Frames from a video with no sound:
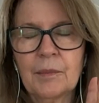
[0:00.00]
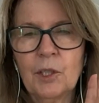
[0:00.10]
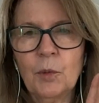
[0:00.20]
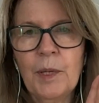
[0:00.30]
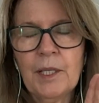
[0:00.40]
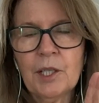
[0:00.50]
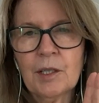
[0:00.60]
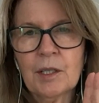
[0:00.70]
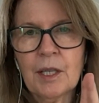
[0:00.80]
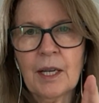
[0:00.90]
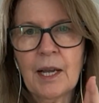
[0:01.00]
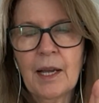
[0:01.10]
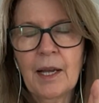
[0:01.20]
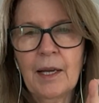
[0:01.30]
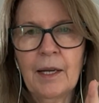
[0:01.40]
two patients that I
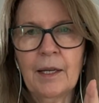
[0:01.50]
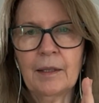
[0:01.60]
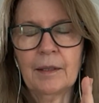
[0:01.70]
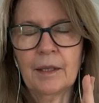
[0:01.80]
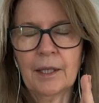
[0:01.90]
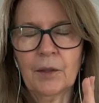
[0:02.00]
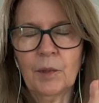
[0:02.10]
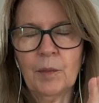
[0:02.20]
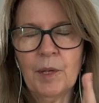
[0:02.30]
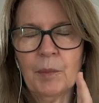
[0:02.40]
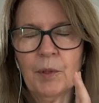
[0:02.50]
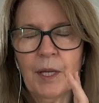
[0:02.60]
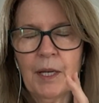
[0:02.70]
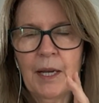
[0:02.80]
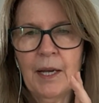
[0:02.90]
had that I can remember
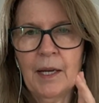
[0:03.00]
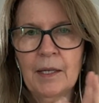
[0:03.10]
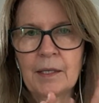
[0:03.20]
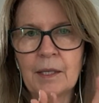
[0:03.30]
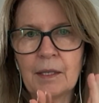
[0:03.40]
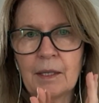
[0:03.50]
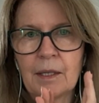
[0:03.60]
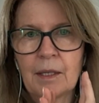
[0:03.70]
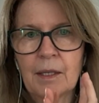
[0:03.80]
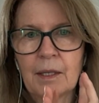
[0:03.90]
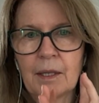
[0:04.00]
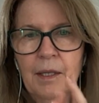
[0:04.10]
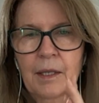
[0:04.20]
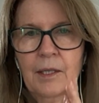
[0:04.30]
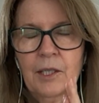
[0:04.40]
that had
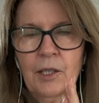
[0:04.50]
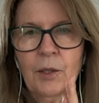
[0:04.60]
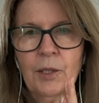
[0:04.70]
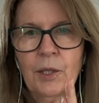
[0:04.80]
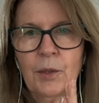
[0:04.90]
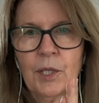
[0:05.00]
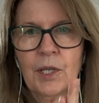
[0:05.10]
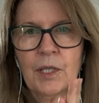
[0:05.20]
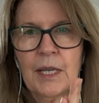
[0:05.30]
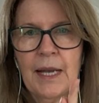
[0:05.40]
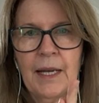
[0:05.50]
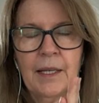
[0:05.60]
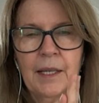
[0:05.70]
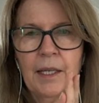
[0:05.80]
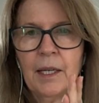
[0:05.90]
sarcoidosis
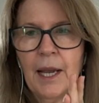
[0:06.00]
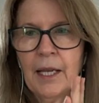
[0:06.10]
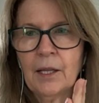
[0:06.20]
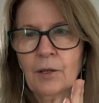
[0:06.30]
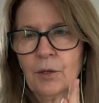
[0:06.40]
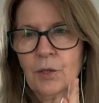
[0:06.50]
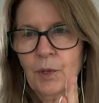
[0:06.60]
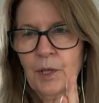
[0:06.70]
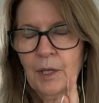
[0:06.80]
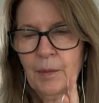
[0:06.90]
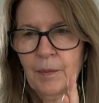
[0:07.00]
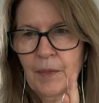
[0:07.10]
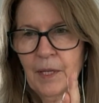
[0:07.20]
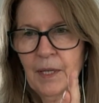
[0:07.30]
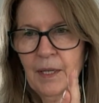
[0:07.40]
had inhalers with them.
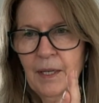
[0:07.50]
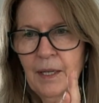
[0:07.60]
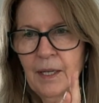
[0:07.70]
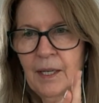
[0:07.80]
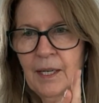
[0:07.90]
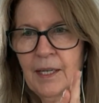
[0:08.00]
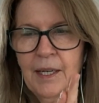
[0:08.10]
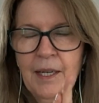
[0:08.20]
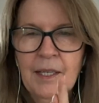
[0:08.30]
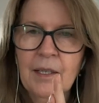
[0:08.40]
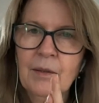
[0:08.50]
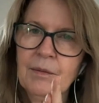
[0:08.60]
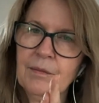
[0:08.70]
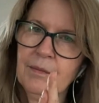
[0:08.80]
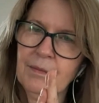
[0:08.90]
And I kind of
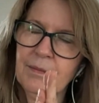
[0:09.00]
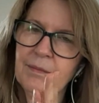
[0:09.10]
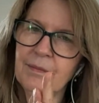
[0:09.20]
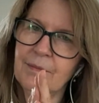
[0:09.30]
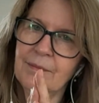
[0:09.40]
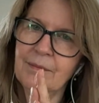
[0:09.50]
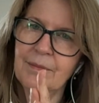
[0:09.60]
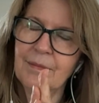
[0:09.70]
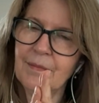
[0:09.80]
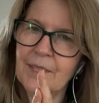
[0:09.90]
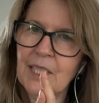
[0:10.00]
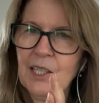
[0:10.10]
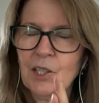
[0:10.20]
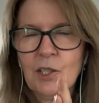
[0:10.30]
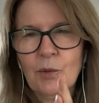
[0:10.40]

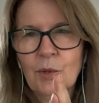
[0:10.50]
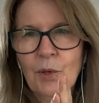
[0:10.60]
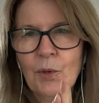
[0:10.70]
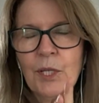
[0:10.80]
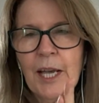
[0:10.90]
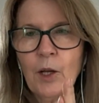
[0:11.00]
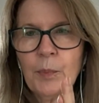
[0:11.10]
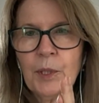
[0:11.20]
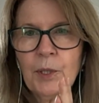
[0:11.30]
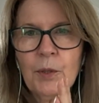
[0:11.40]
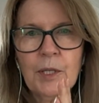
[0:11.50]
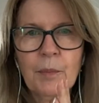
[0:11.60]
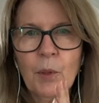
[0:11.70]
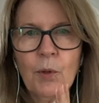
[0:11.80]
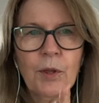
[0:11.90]
said, so do those help you?
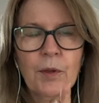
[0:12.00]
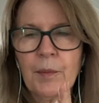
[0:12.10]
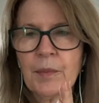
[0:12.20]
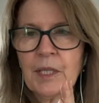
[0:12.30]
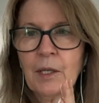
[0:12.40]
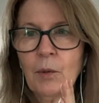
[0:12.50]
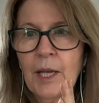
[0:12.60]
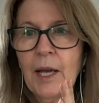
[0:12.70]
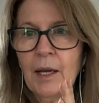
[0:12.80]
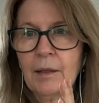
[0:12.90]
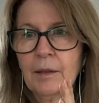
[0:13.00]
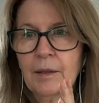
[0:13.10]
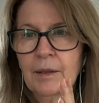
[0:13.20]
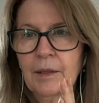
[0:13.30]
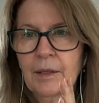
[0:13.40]
And both of them said, oh, yeah.
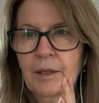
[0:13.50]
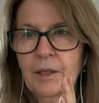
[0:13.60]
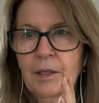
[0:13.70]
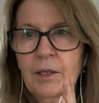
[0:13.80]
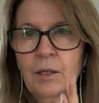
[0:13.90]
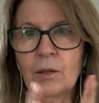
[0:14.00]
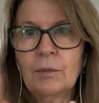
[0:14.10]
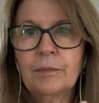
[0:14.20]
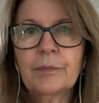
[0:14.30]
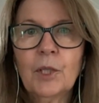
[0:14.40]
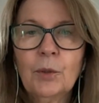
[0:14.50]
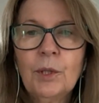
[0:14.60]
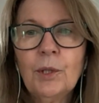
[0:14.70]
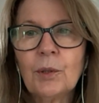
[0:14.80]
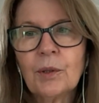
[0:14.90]
So who
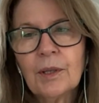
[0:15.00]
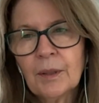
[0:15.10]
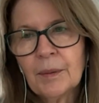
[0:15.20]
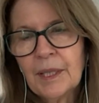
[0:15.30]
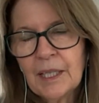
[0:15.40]
knew? I mean,